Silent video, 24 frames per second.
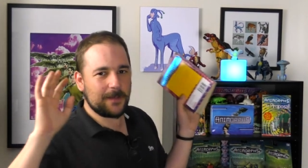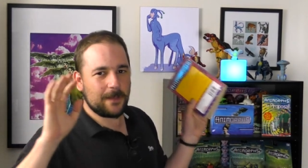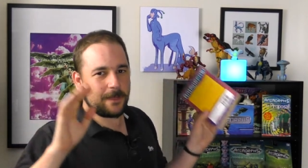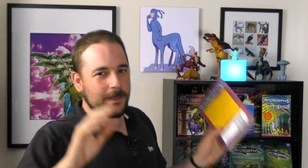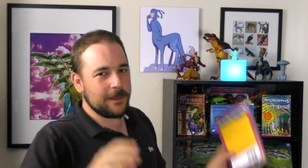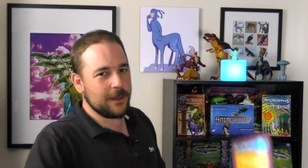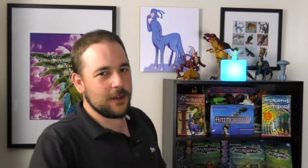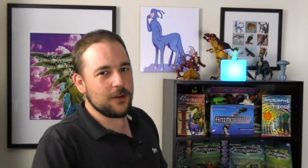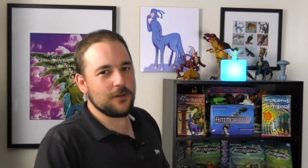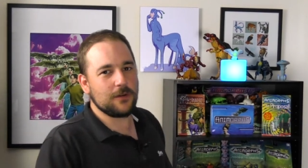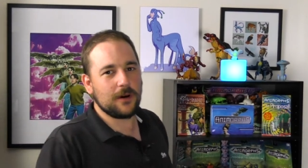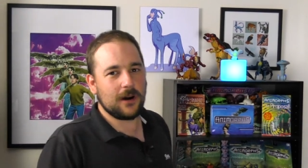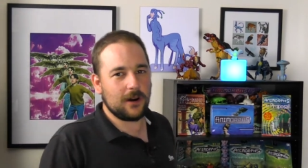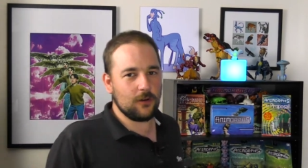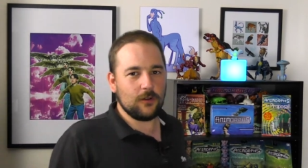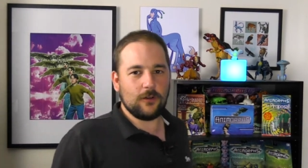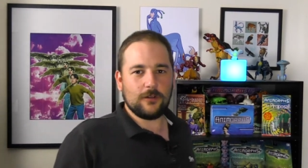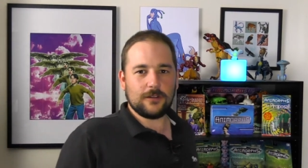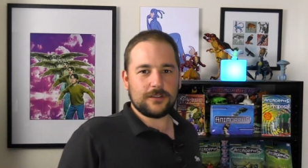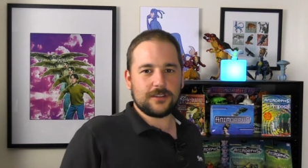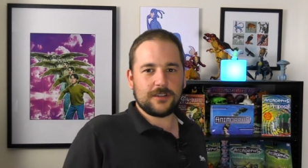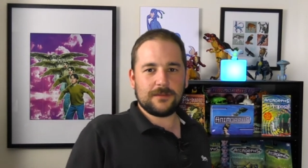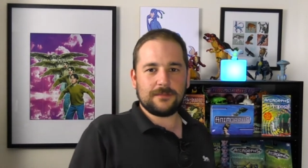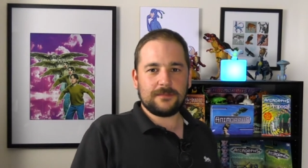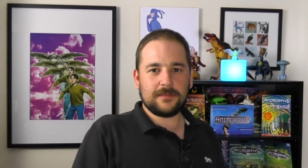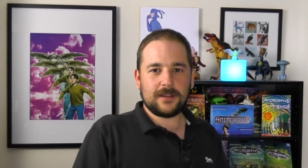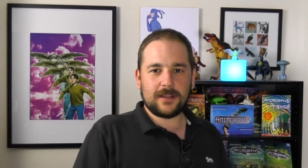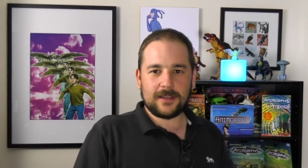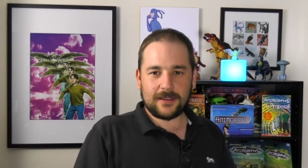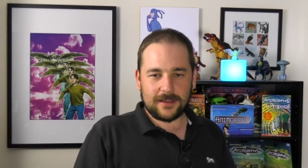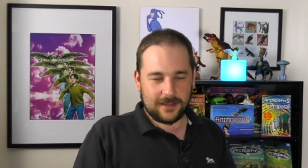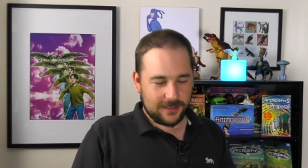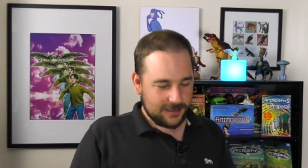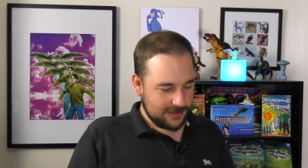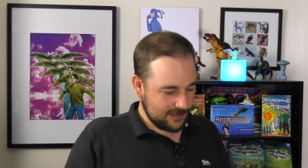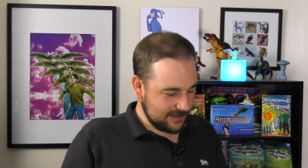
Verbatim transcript: You are awesome.